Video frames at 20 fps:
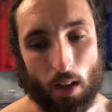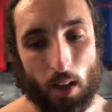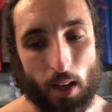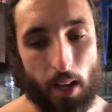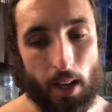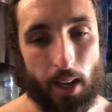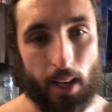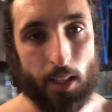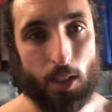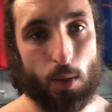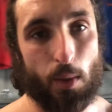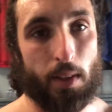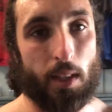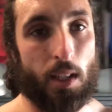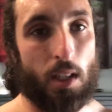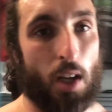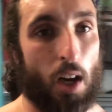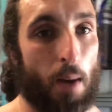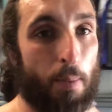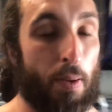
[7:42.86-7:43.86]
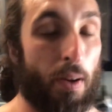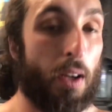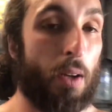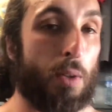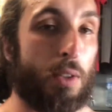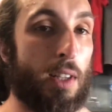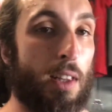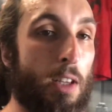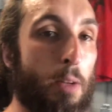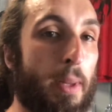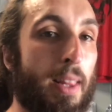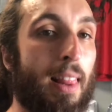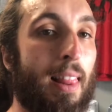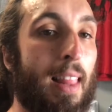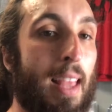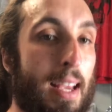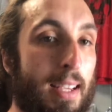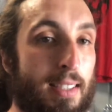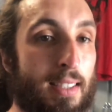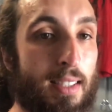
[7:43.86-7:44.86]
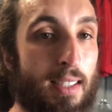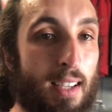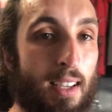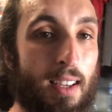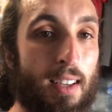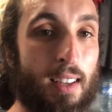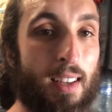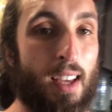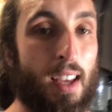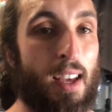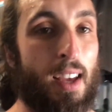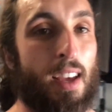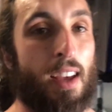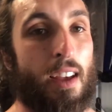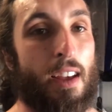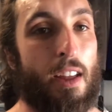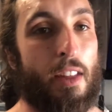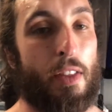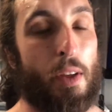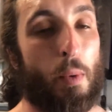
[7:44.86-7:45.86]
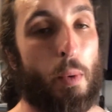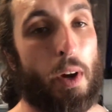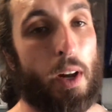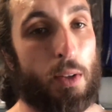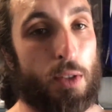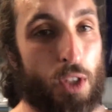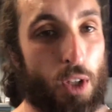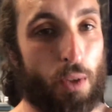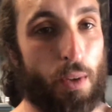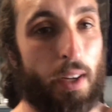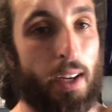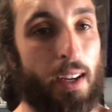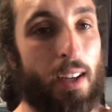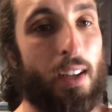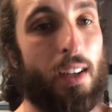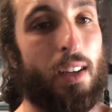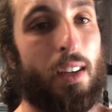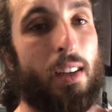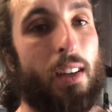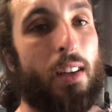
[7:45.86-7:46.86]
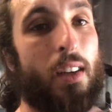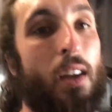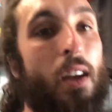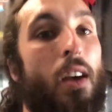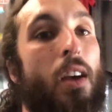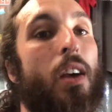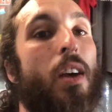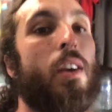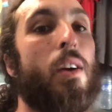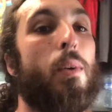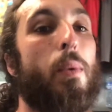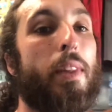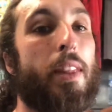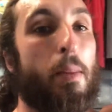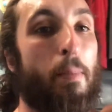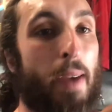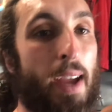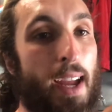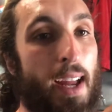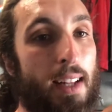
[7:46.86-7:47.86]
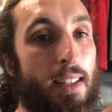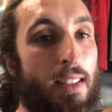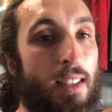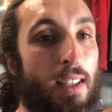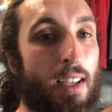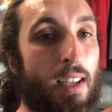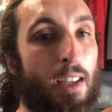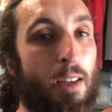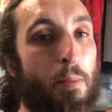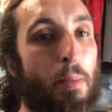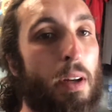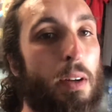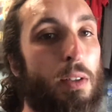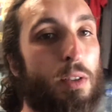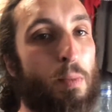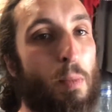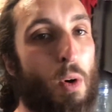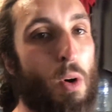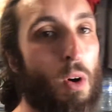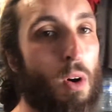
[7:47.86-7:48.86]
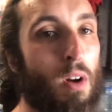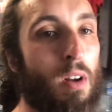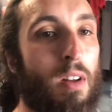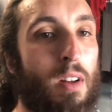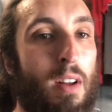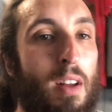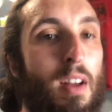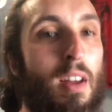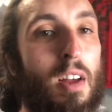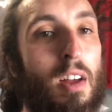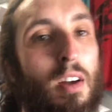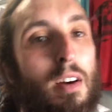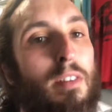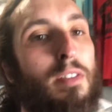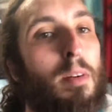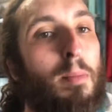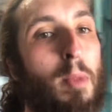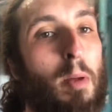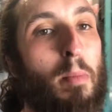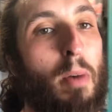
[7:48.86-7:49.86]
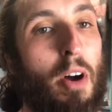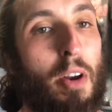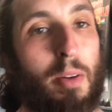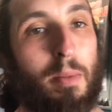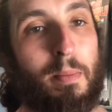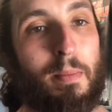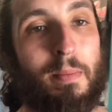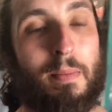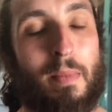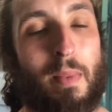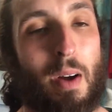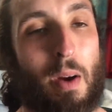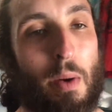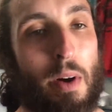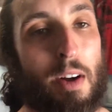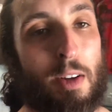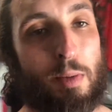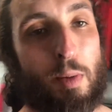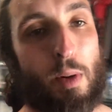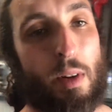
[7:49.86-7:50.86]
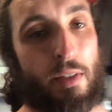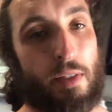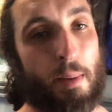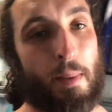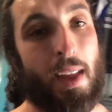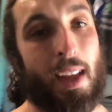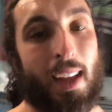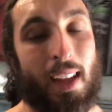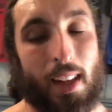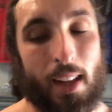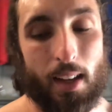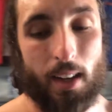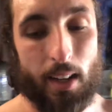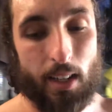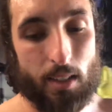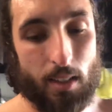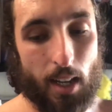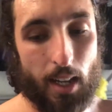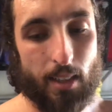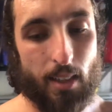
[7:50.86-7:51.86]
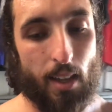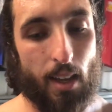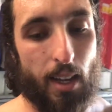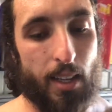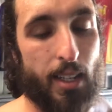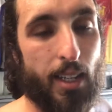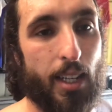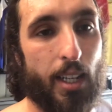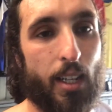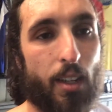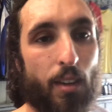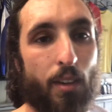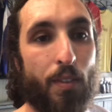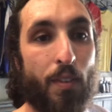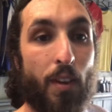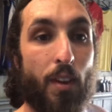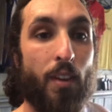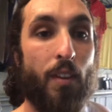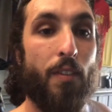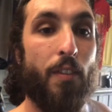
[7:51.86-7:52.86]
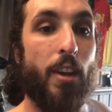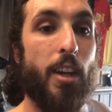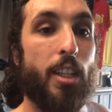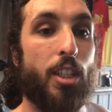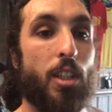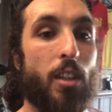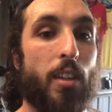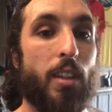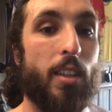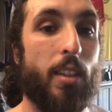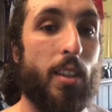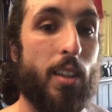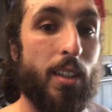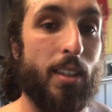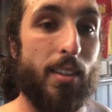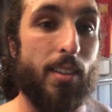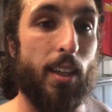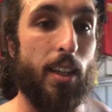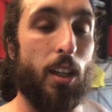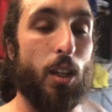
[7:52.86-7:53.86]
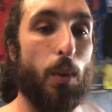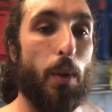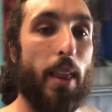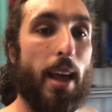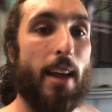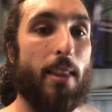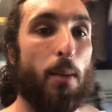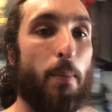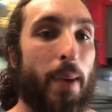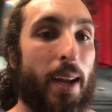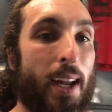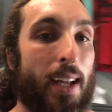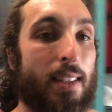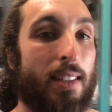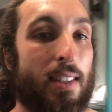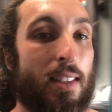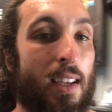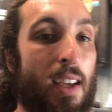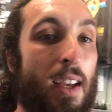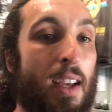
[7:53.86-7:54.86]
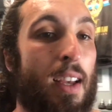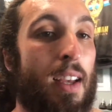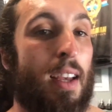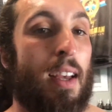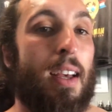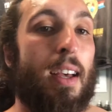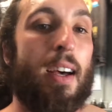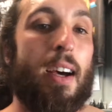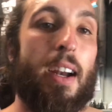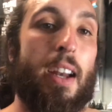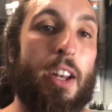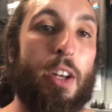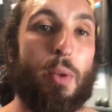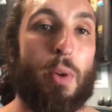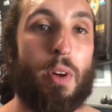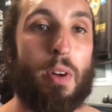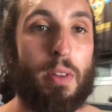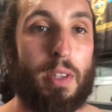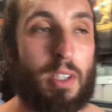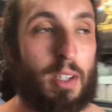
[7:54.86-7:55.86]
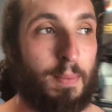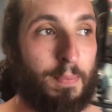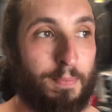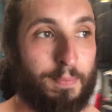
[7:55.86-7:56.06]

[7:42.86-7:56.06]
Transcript: So at the top it was a little bit less than what I was doing with the bands, but it was more from the bottom or where I was pulling from. I just like the idea of finish on a single without the bands. I don't do it all the time.